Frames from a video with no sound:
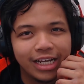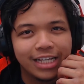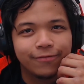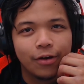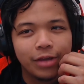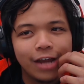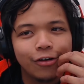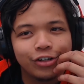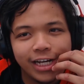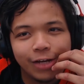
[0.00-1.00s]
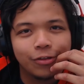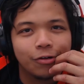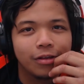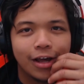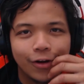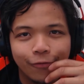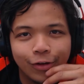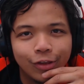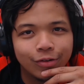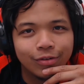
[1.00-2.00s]
is very energetic when they're a lot of, when
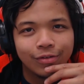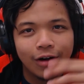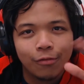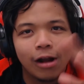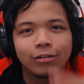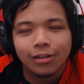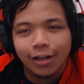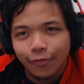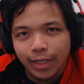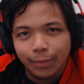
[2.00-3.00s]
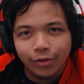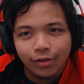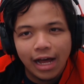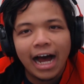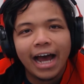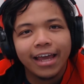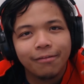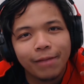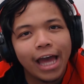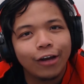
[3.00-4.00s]
they're around a lot of people. I
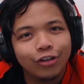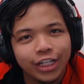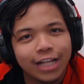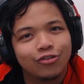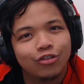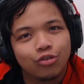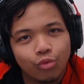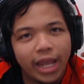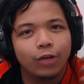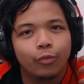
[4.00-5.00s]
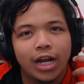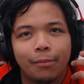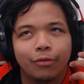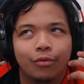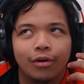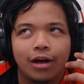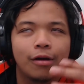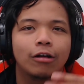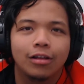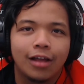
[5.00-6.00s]
my energy gets drained when I'm a,
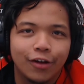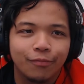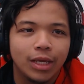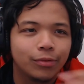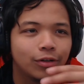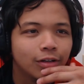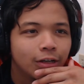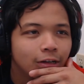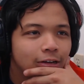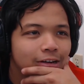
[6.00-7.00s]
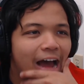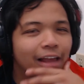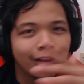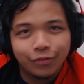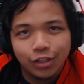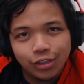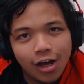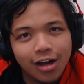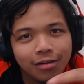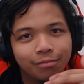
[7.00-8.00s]
around a lot of people. I love to
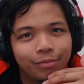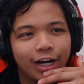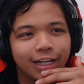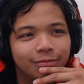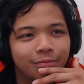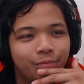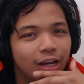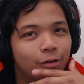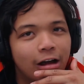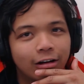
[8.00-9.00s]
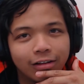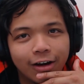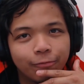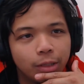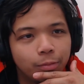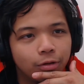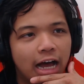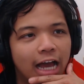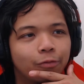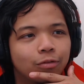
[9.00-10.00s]
talk, but being around a lot of people,
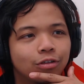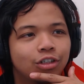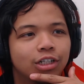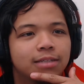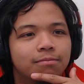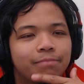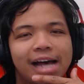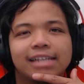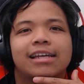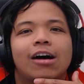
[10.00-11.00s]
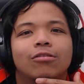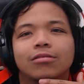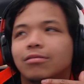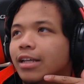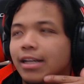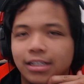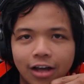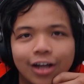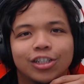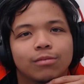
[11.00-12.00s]
I will just pass out in
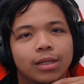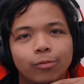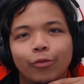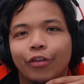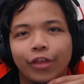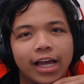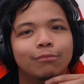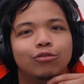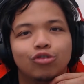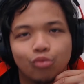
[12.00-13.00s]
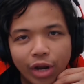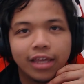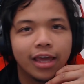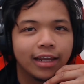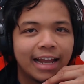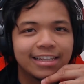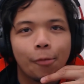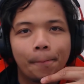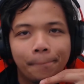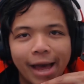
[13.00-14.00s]
exhaustion. People will think I'm drinking. That's
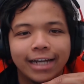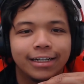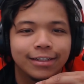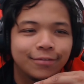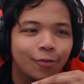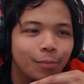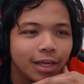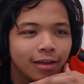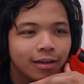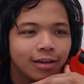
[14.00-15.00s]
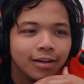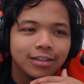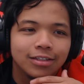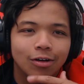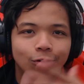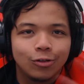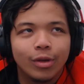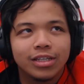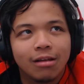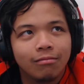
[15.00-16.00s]
how bad it is for me. So
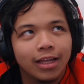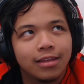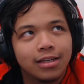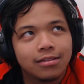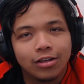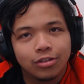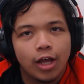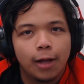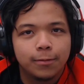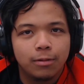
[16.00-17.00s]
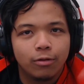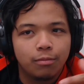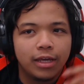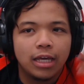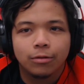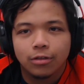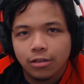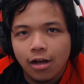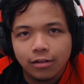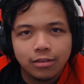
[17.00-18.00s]
doing something like this also helps me with being able to
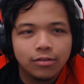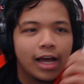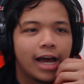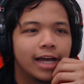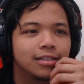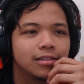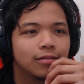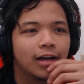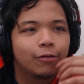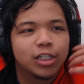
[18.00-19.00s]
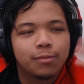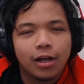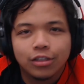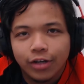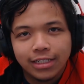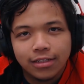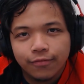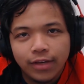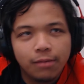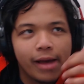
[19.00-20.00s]
talk to you guys, uh, respond to you guys'
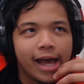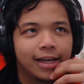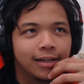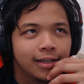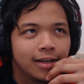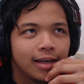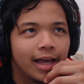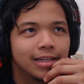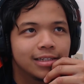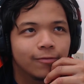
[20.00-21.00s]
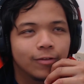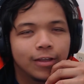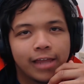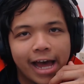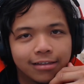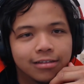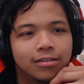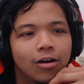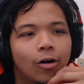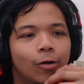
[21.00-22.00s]
feedback, and stuff like that.
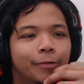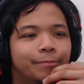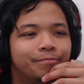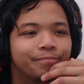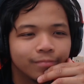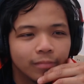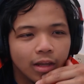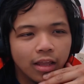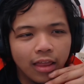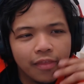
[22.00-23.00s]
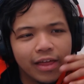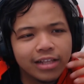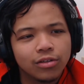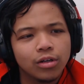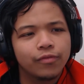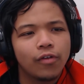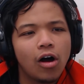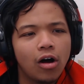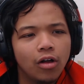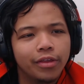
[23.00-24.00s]
So that's sort of
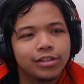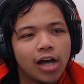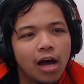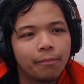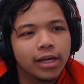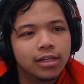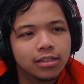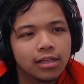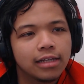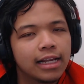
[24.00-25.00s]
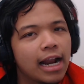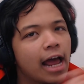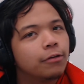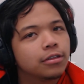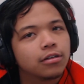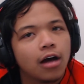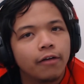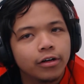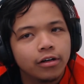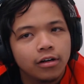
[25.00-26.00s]
all the topics that I want to
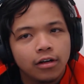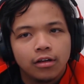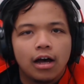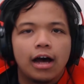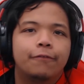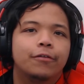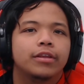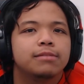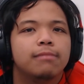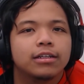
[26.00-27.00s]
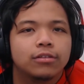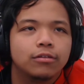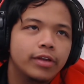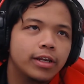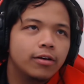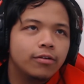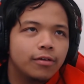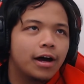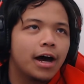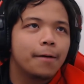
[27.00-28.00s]
cover uh, for this milestone video.
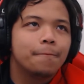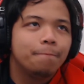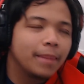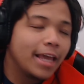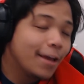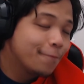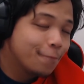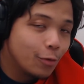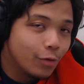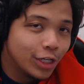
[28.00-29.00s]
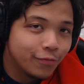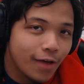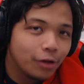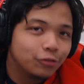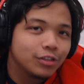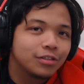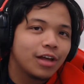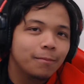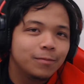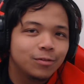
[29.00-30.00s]
Um, if we reach 500
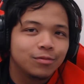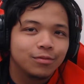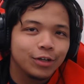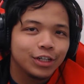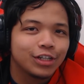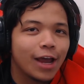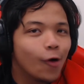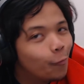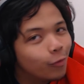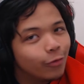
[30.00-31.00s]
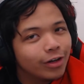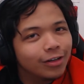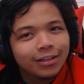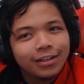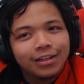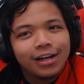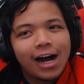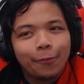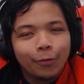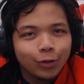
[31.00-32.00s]
subs, which I hope we will,
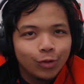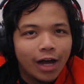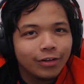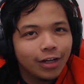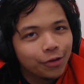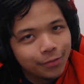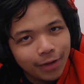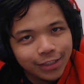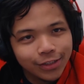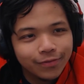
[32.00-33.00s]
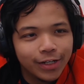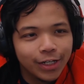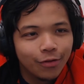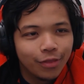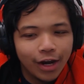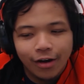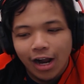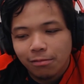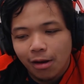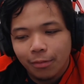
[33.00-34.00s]
uh, we'll do have another milestone video there.
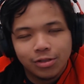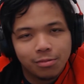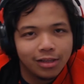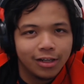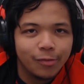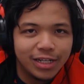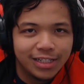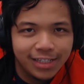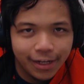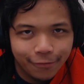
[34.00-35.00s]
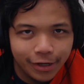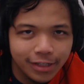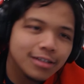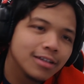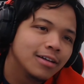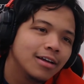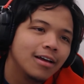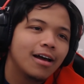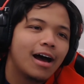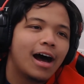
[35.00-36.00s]
I'll probably do something a little bit different.
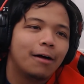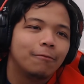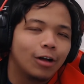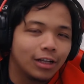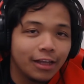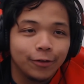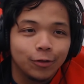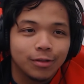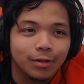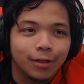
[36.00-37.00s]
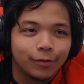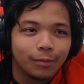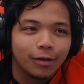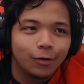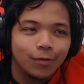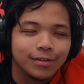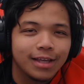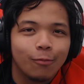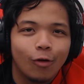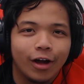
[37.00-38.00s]
Um, well, I'll definitely do something different. I'm not gonna do the
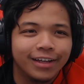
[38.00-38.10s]
same one